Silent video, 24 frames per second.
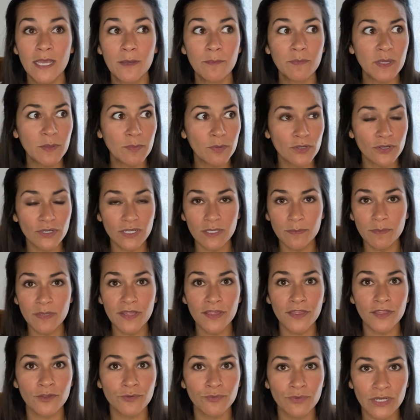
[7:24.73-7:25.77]
people are going to be
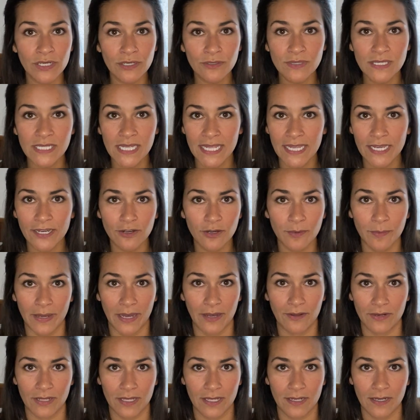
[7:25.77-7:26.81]
thrilled to hear
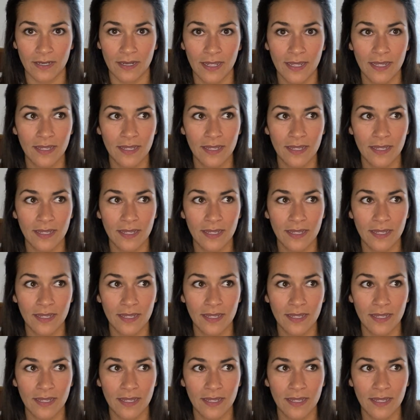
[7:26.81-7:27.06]
about it.